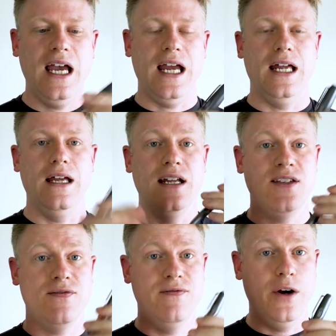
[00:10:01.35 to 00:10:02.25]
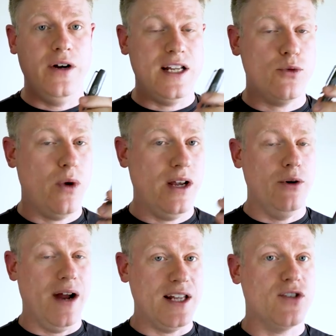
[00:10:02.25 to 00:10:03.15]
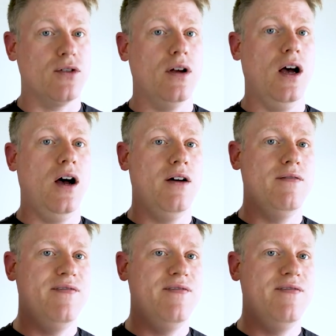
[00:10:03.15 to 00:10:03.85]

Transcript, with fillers: It, it's very, it's, it writes uh,